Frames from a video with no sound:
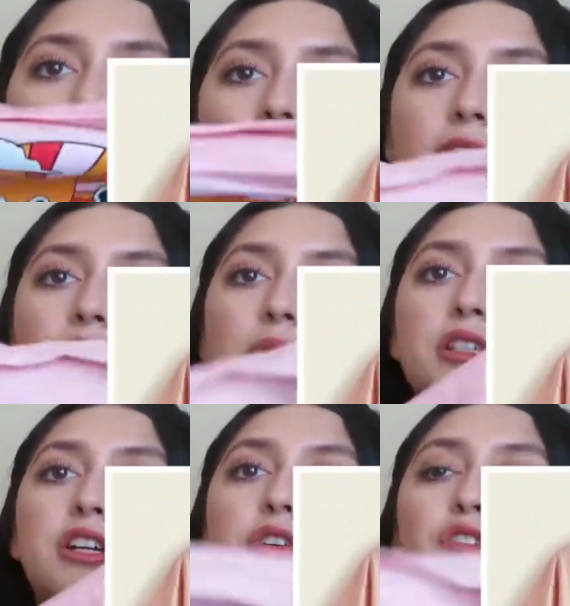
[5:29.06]
and the
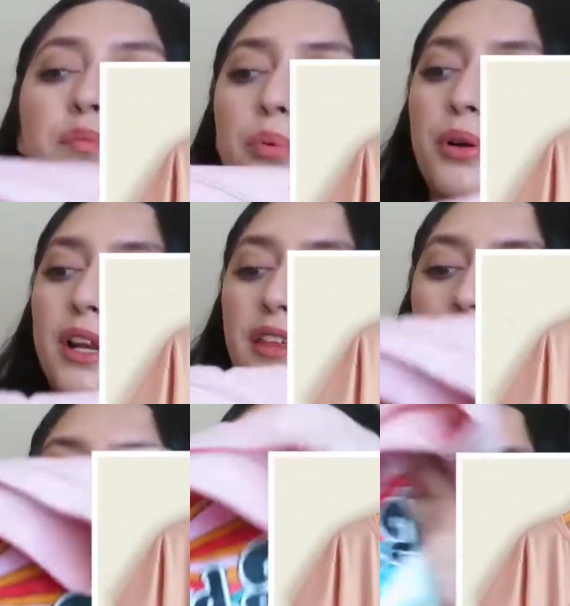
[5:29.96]
material's pretty
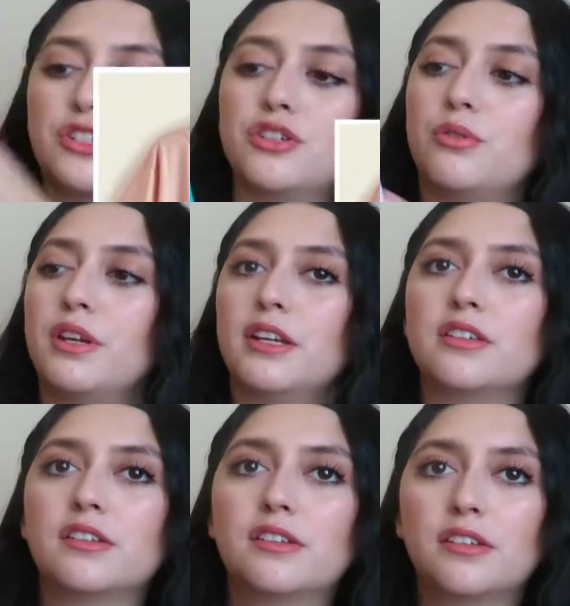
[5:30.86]
thick too, and
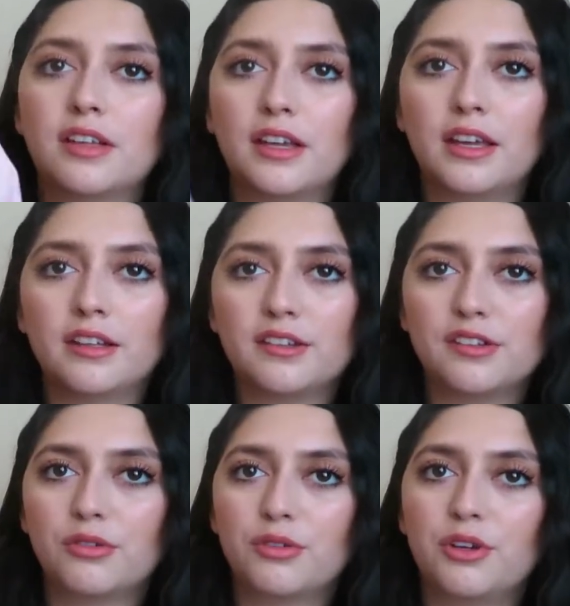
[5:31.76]
it's
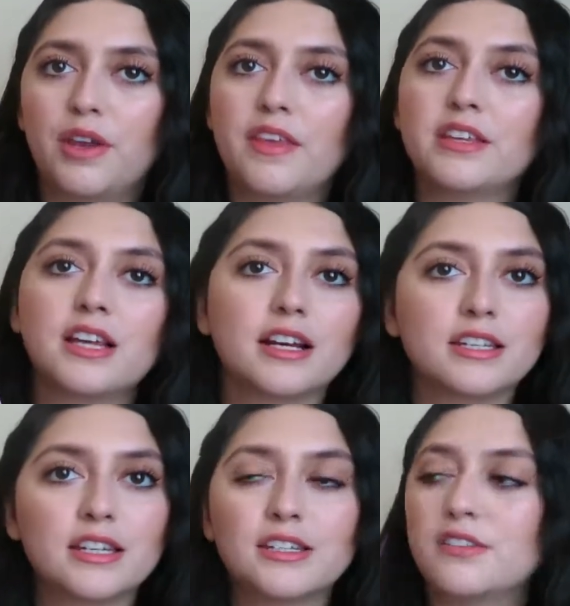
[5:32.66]
so cute. I think tucked
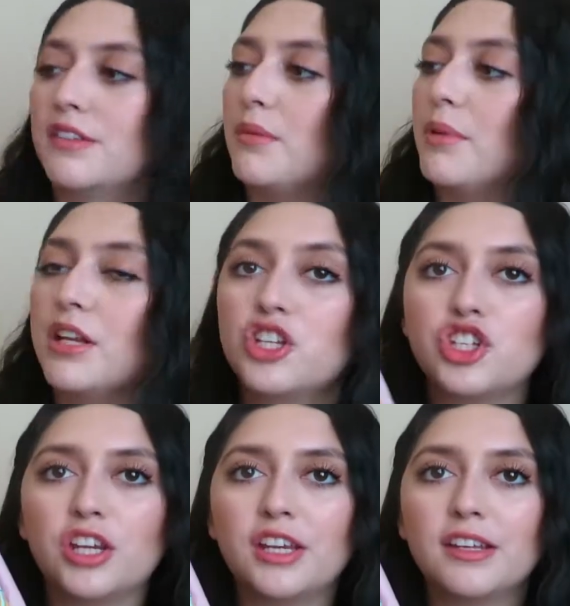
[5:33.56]
into some
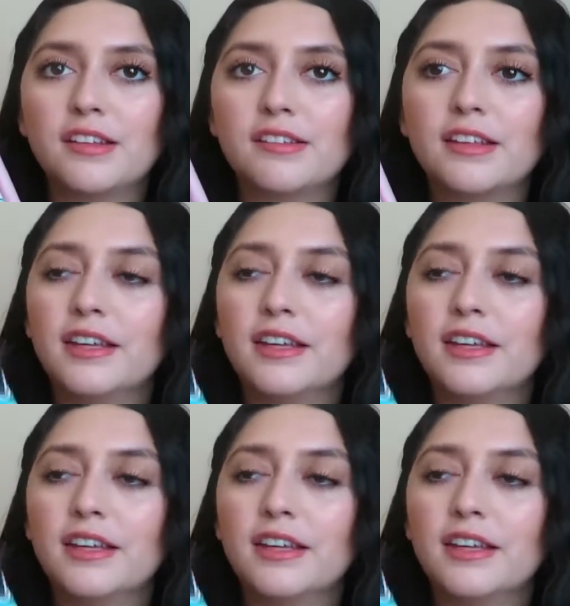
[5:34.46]
jeans.